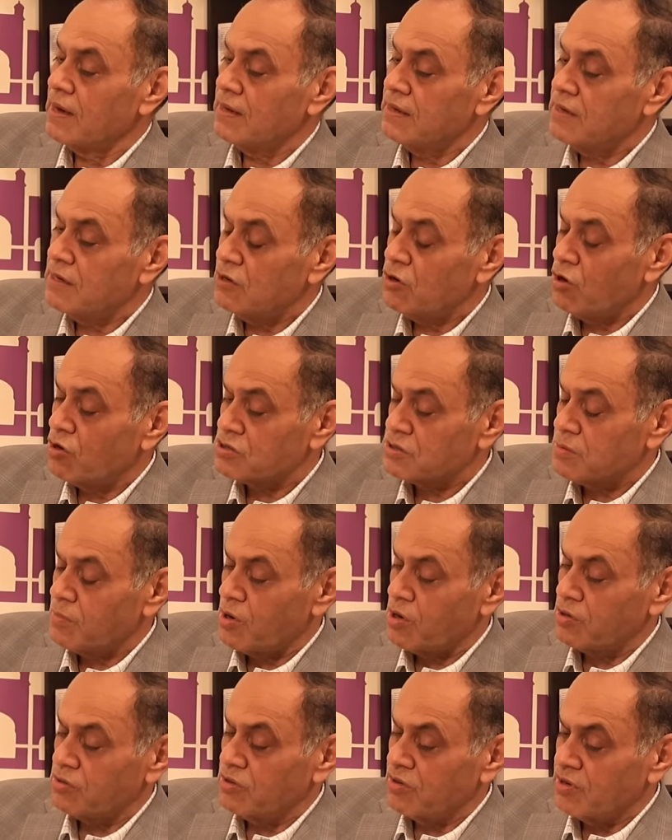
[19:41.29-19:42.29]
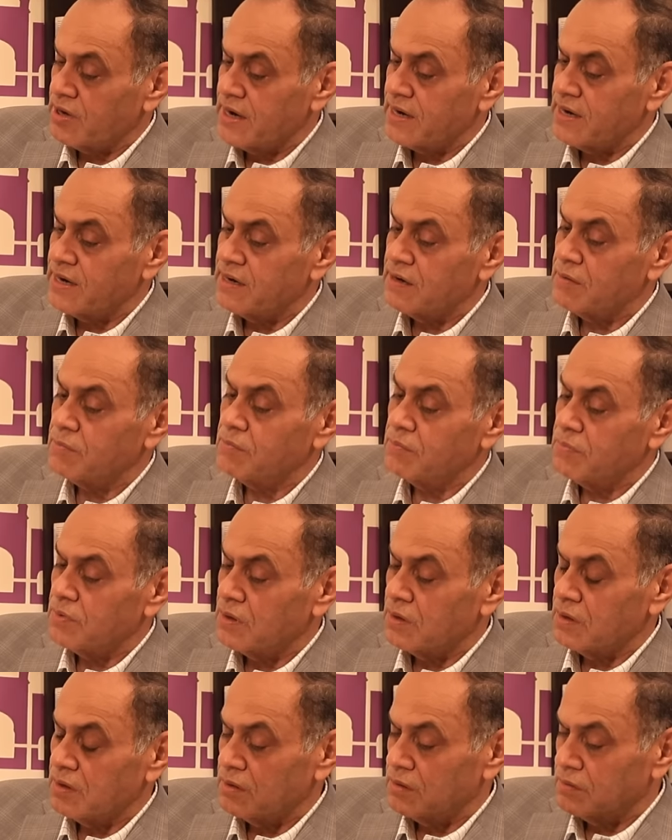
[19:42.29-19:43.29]
He talks about the great Indian,
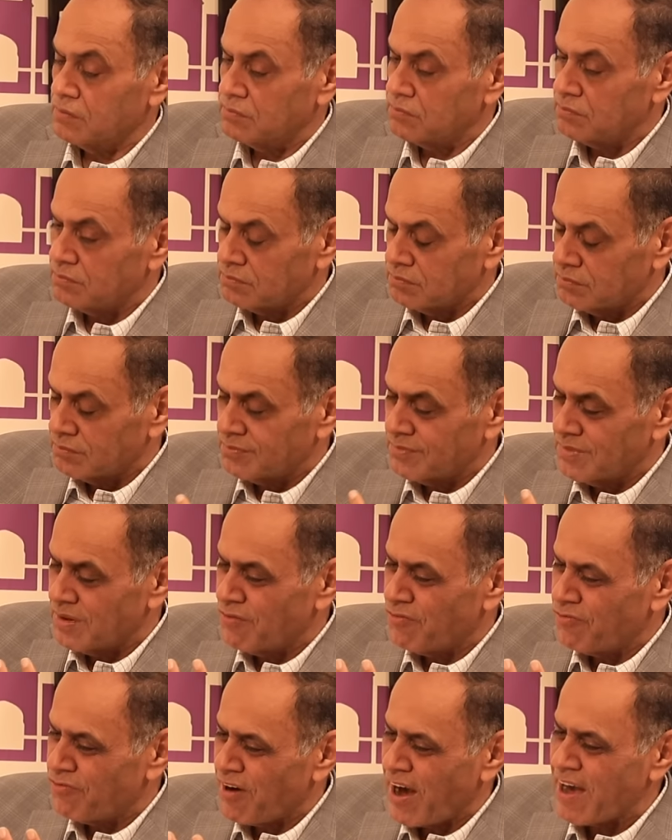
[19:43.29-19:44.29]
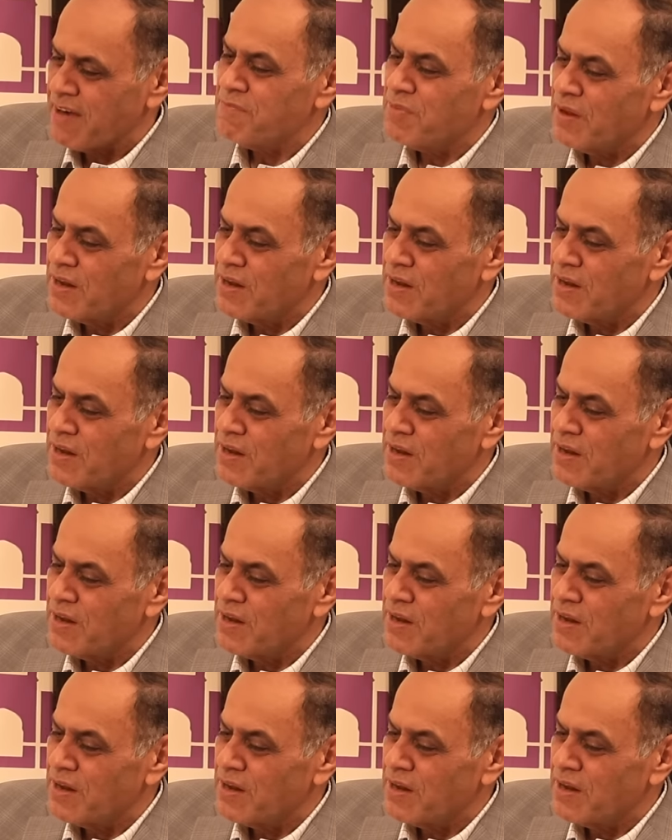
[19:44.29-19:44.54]
5